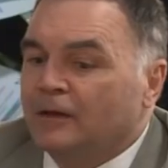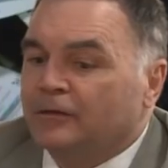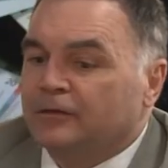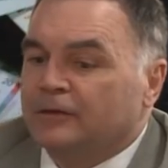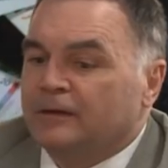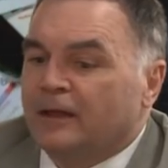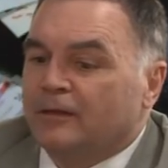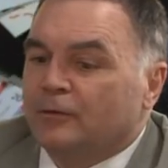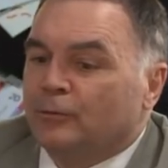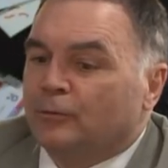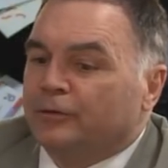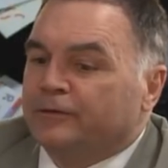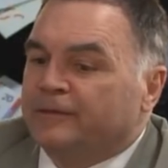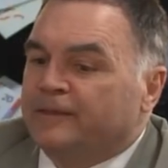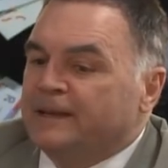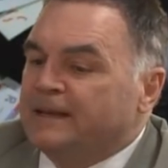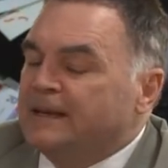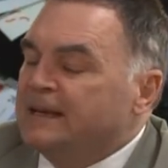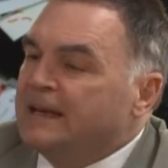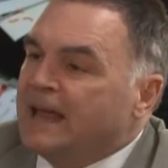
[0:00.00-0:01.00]
So in other words,
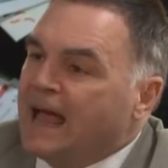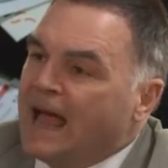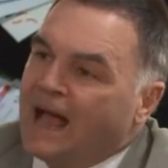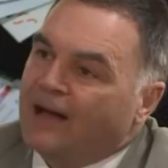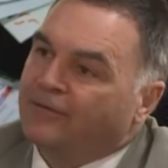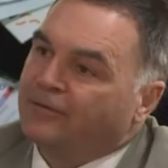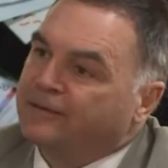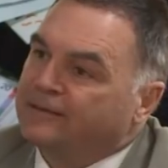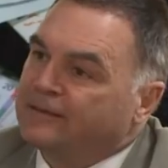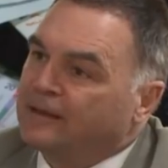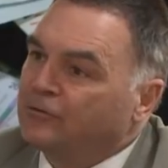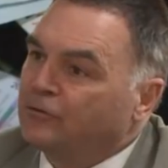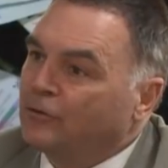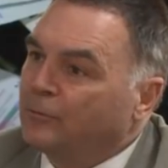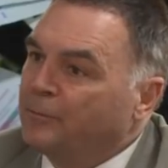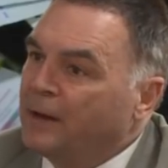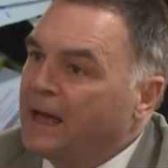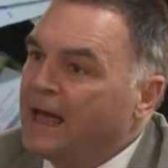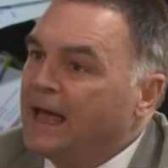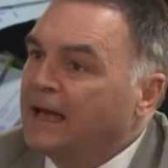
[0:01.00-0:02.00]
they didn't have a central
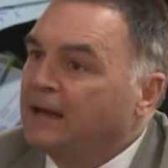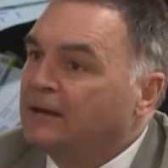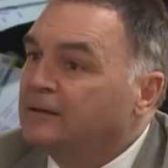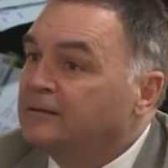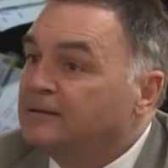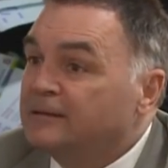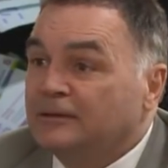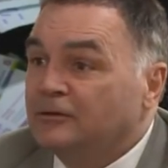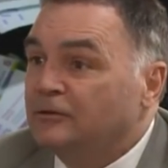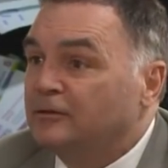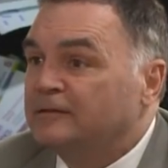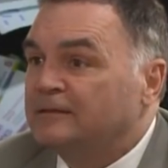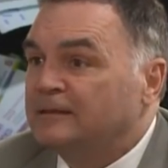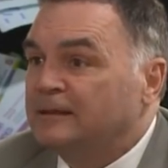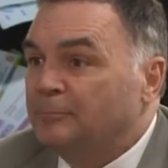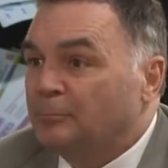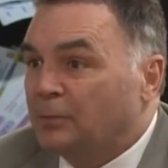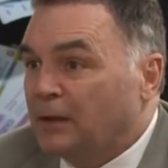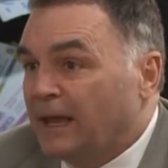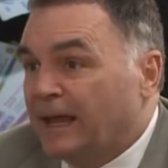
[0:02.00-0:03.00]
bank
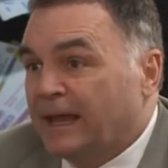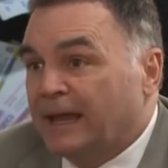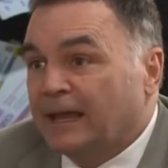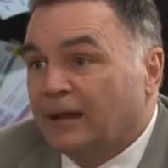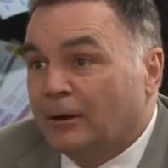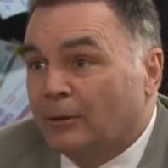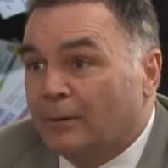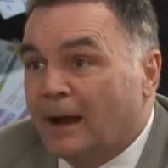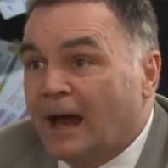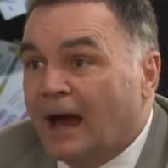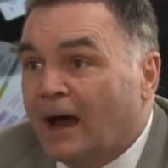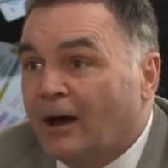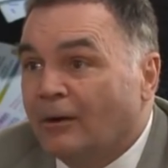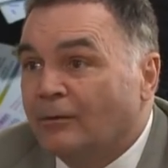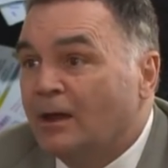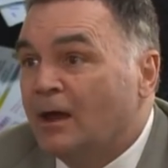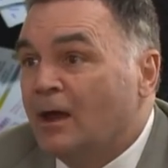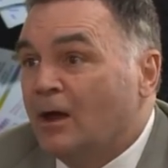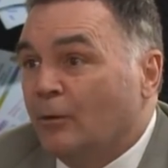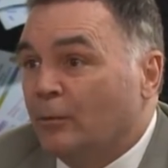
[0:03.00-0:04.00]
continuously playing
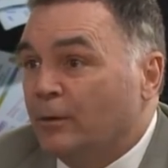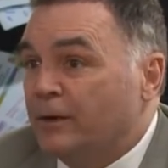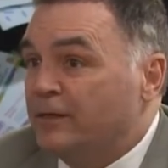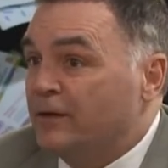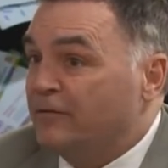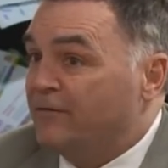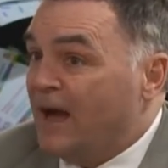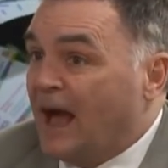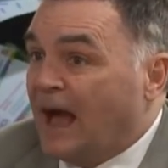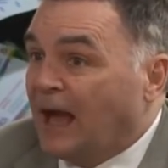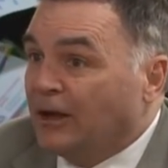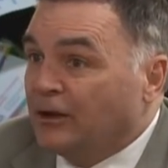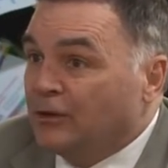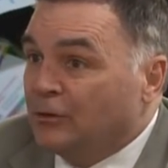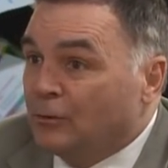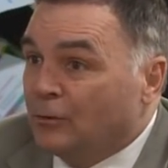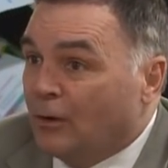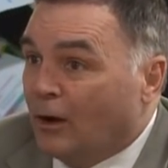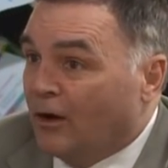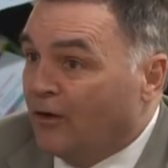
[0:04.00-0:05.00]
around with the
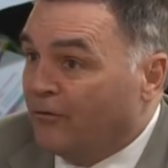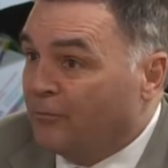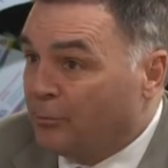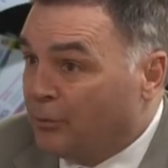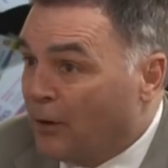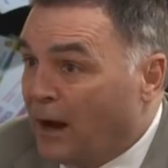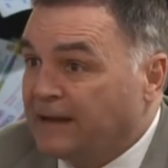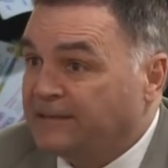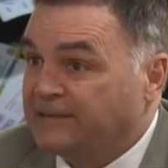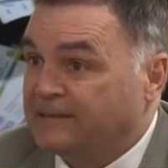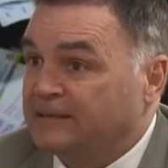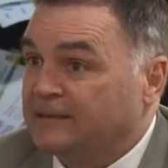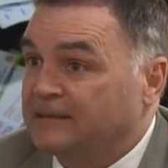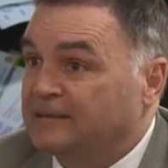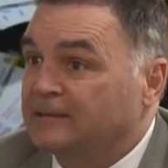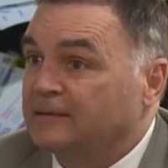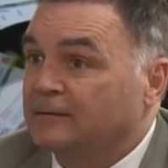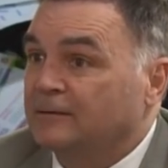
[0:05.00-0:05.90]
value of prices.